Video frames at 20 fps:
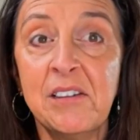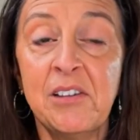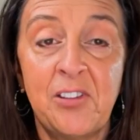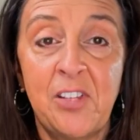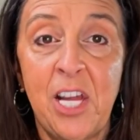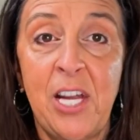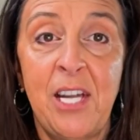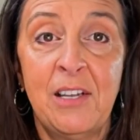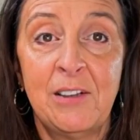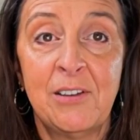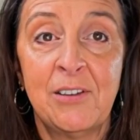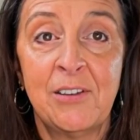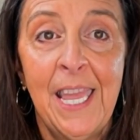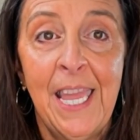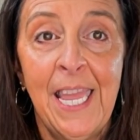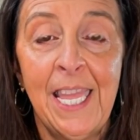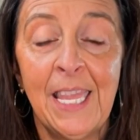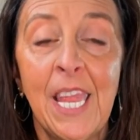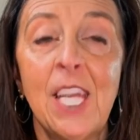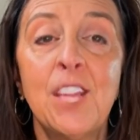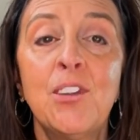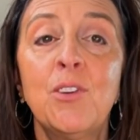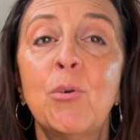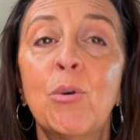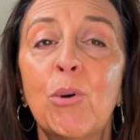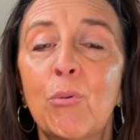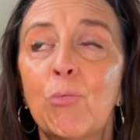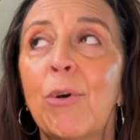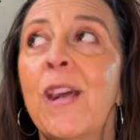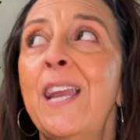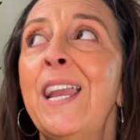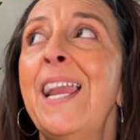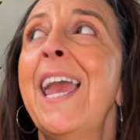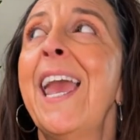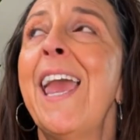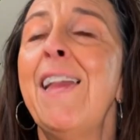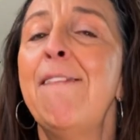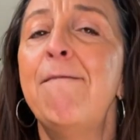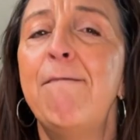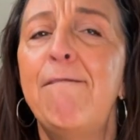change unless you are writing
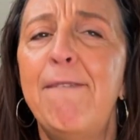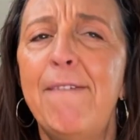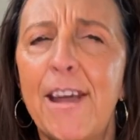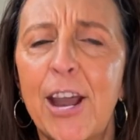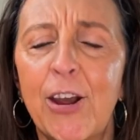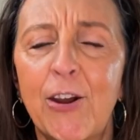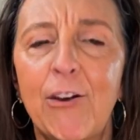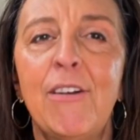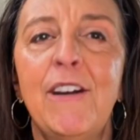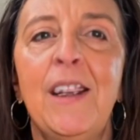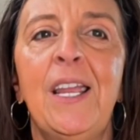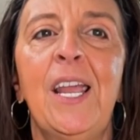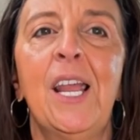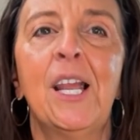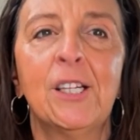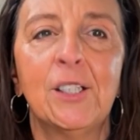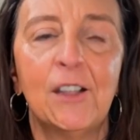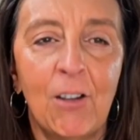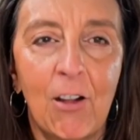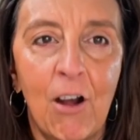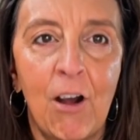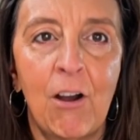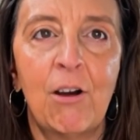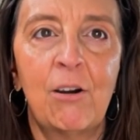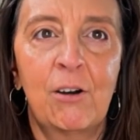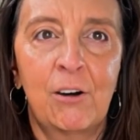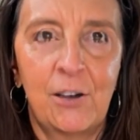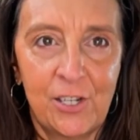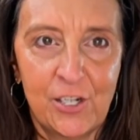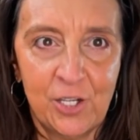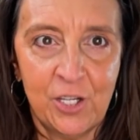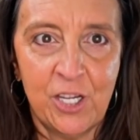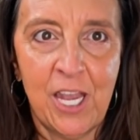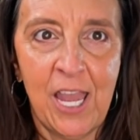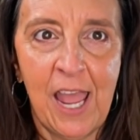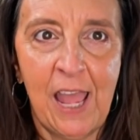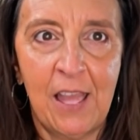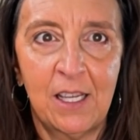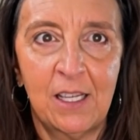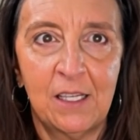a very large
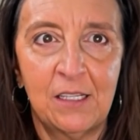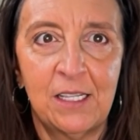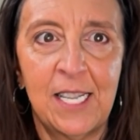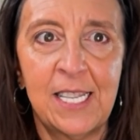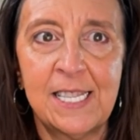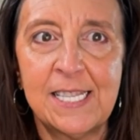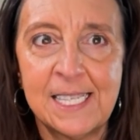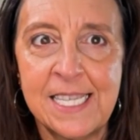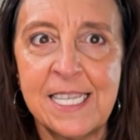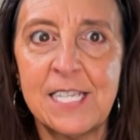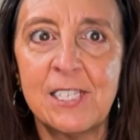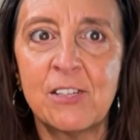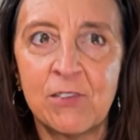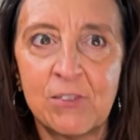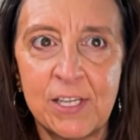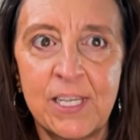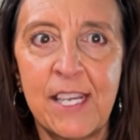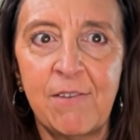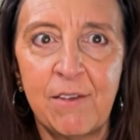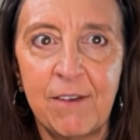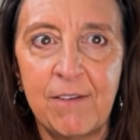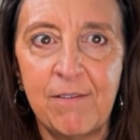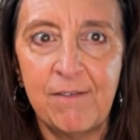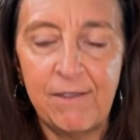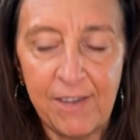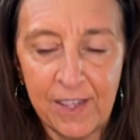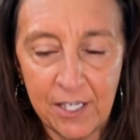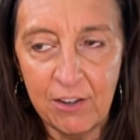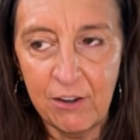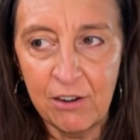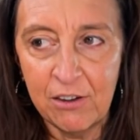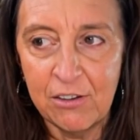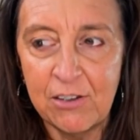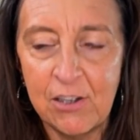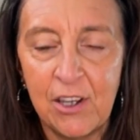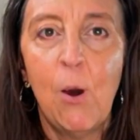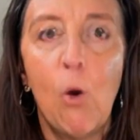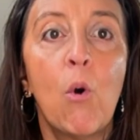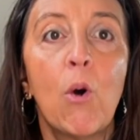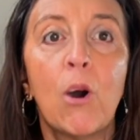check, like 6 or 7 figures,
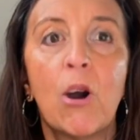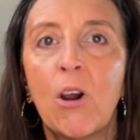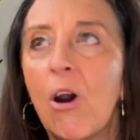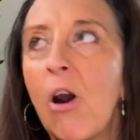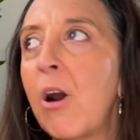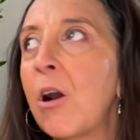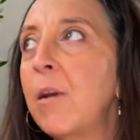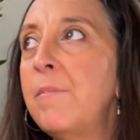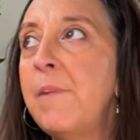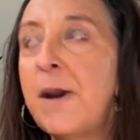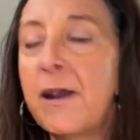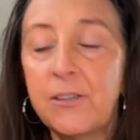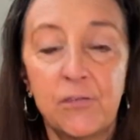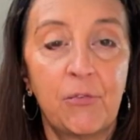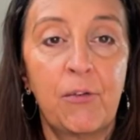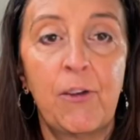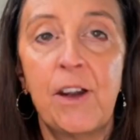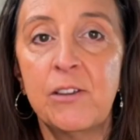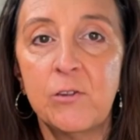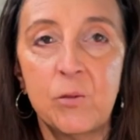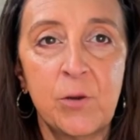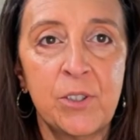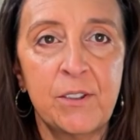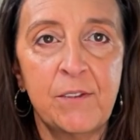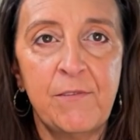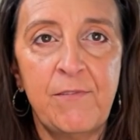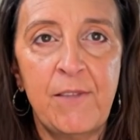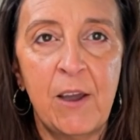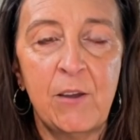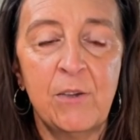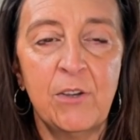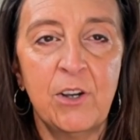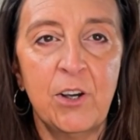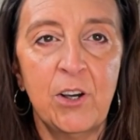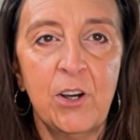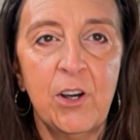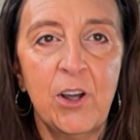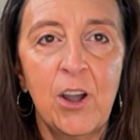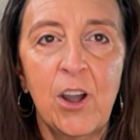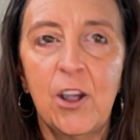or are best friends with the
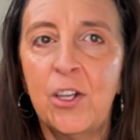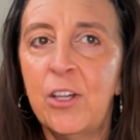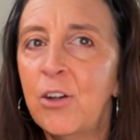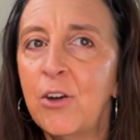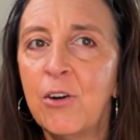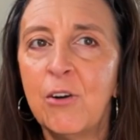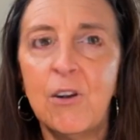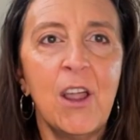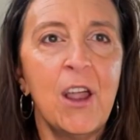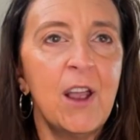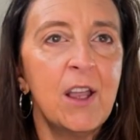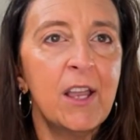founder. You're not